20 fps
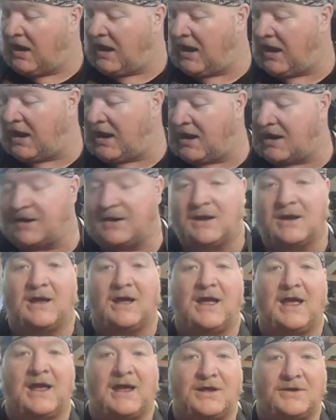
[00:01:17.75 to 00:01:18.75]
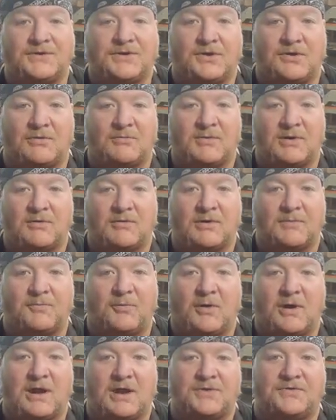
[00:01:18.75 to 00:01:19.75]
And uh, how's it going to be
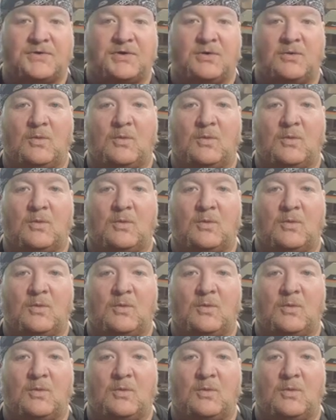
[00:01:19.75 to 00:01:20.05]
Ripper Hatchet?